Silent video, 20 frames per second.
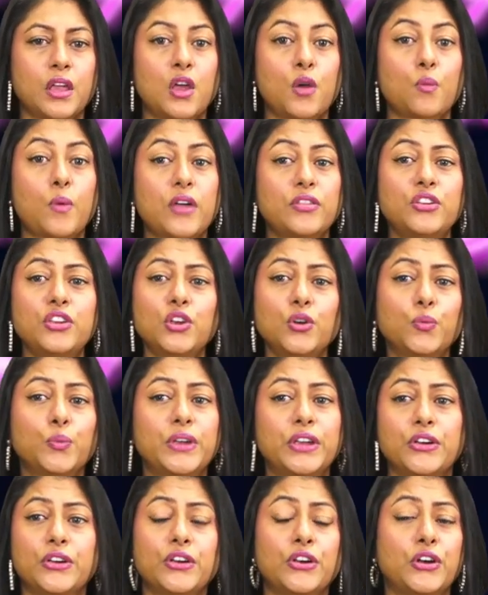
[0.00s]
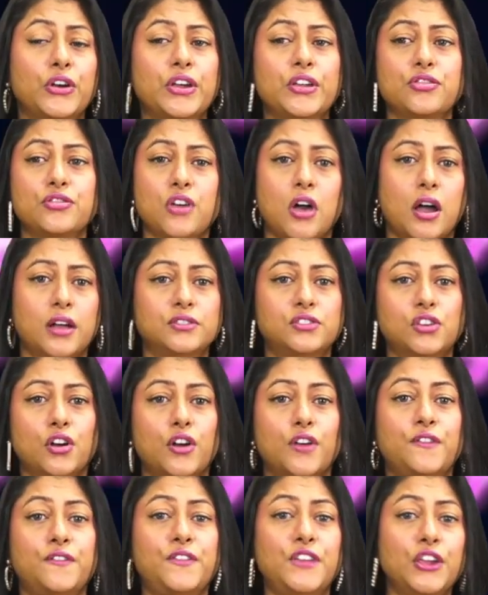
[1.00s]
Whether your reoccurring thoughts
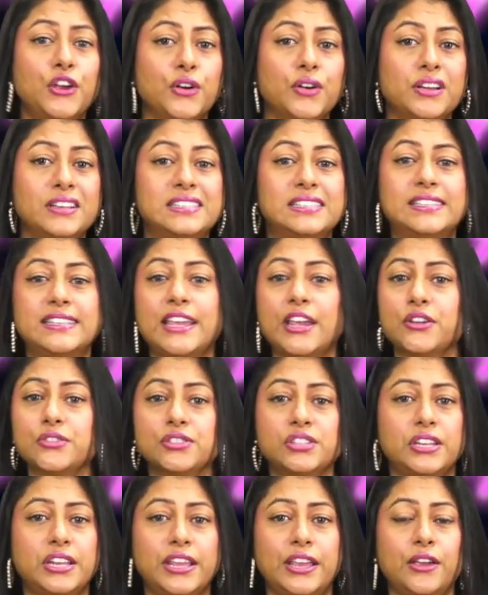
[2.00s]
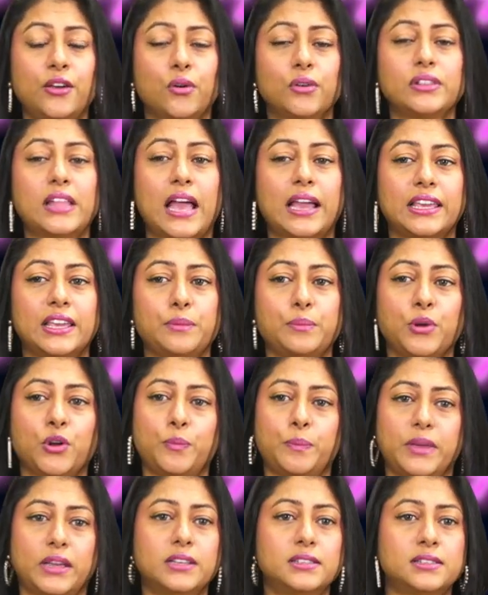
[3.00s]
are fear, scarcity, or lacking
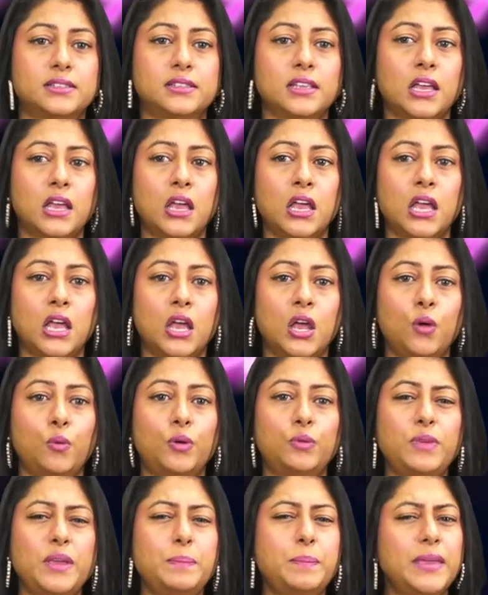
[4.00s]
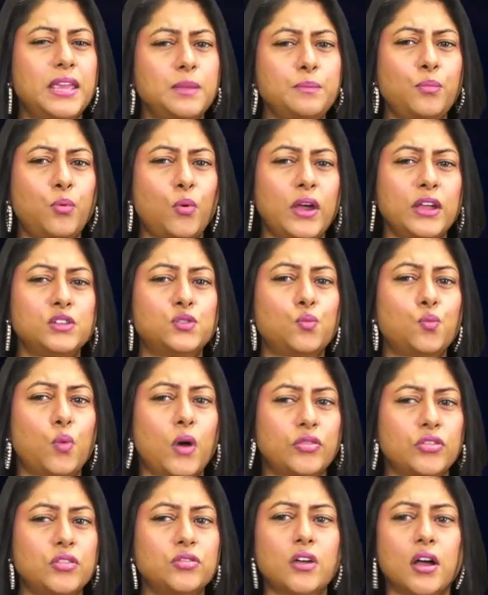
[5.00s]
purpose, when we pinpoint
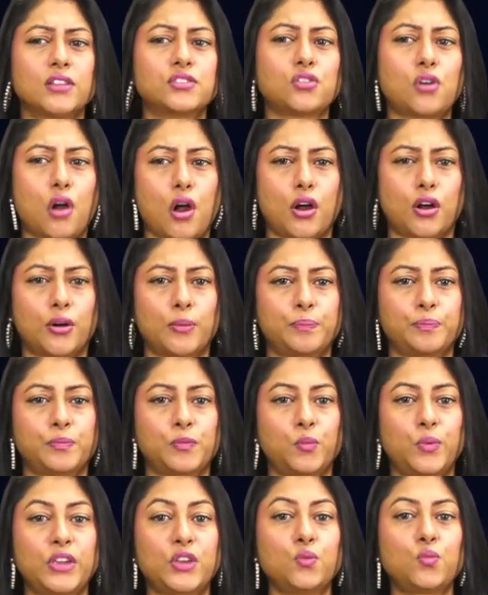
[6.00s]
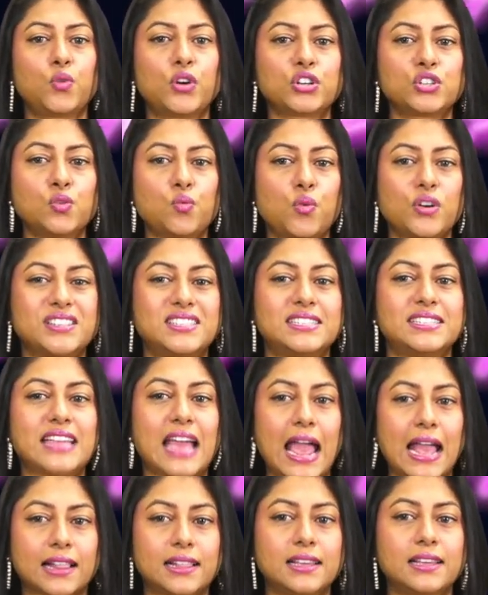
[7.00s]
what the thoughts are, we can work towards
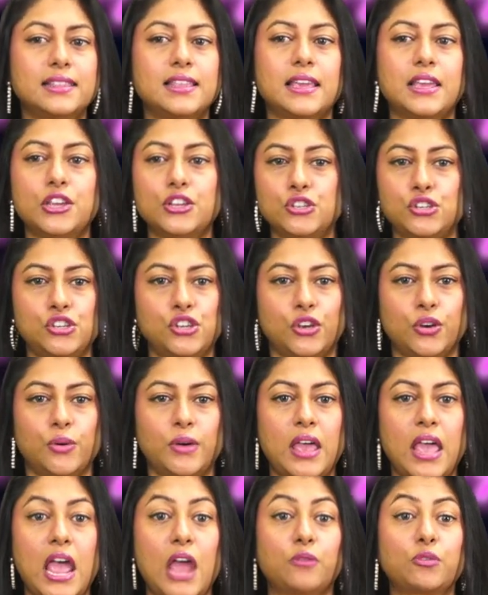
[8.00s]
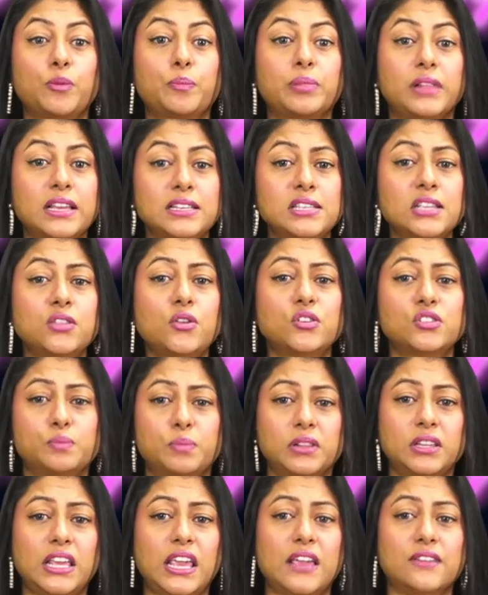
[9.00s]
tackling the issue and replacing those
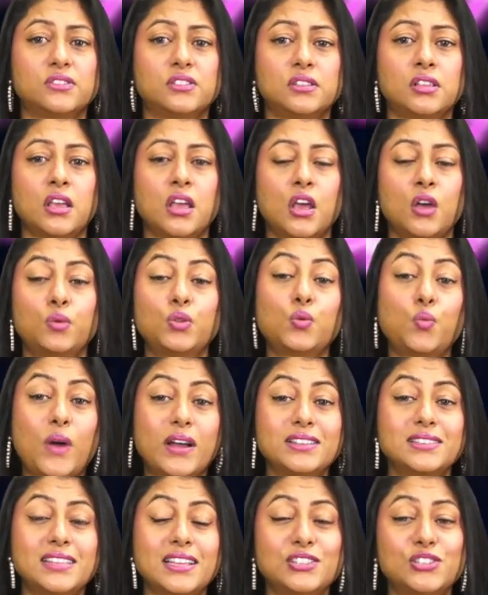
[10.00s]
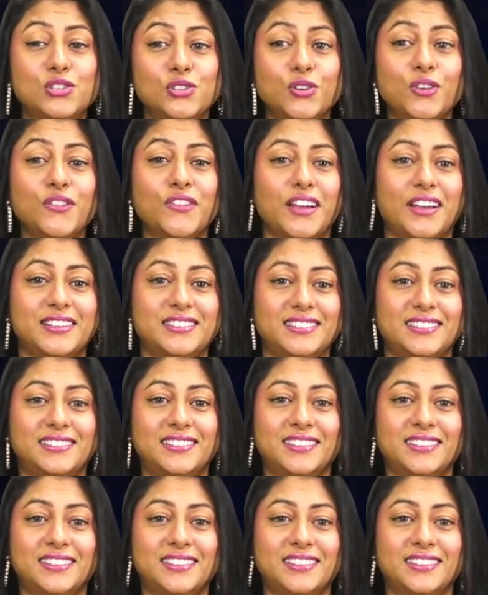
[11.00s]
beliefs with ones that serve us.